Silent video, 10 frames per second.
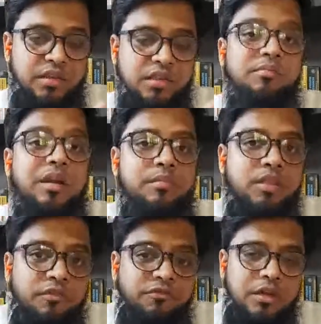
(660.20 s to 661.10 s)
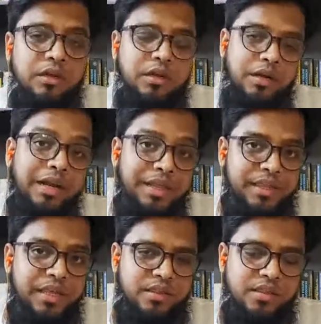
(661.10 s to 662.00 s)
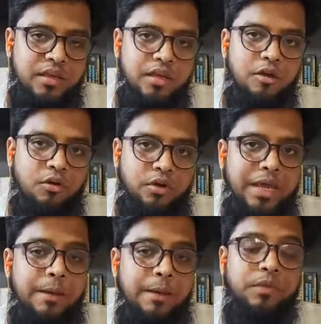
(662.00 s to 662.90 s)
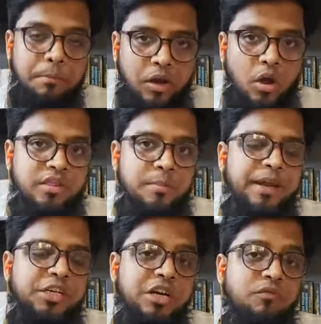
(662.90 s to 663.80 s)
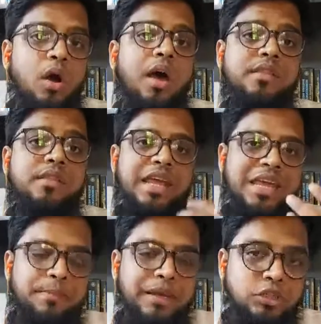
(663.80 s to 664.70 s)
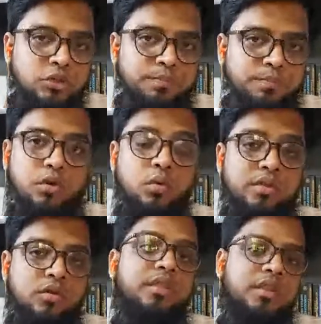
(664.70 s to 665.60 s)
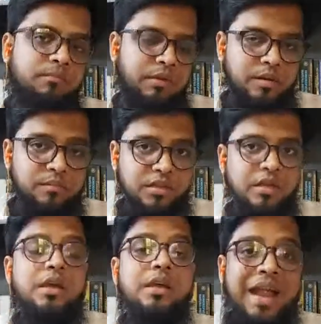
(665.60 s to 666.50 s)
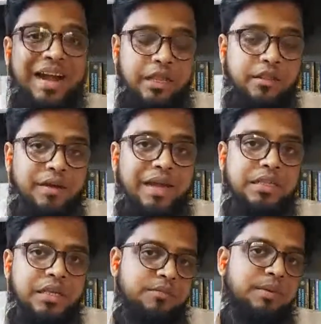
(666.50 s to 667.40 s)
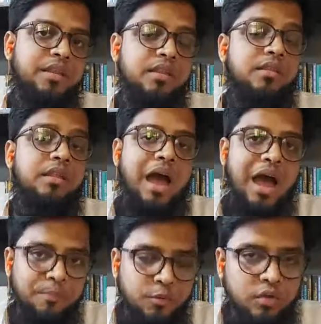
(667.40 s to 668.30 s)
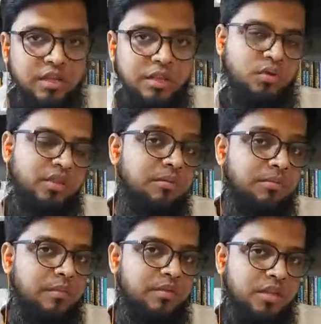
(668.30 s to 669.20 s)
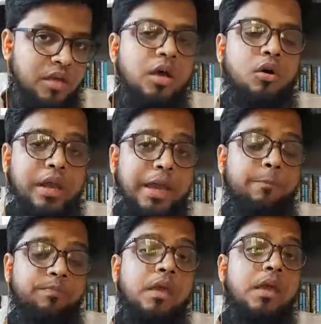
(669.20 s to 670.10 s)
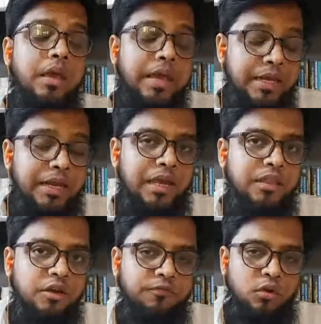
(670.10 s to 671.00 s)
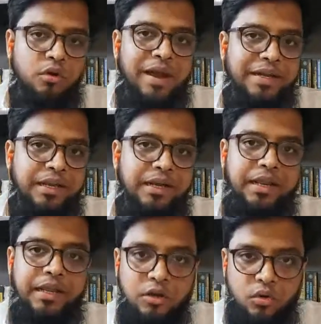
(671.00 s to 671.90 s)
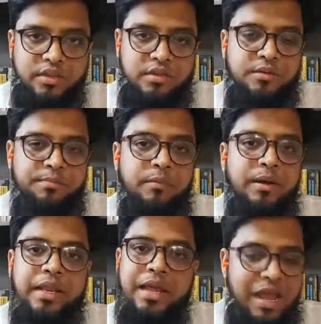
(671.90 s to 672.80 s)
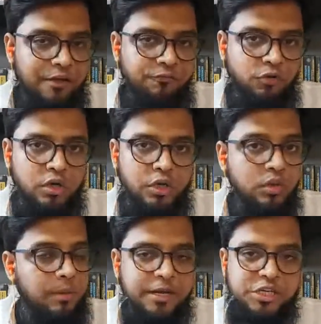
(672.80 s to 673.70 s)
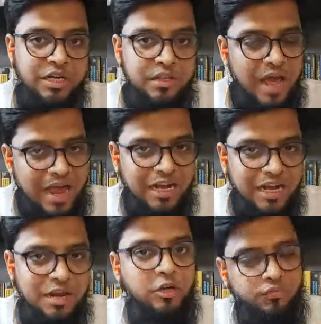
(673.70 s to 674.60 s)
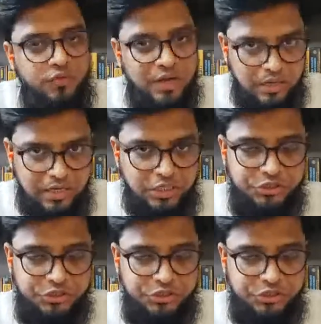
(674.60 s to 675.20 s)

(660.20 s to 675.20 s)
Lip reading: symptoms of disease. Okay, because the patient was able to produce those symptoms, that is why these medicines are producing those symptoms. Okay, in case of low vitality, low susceptibility, I have told you the patient is unable to furnish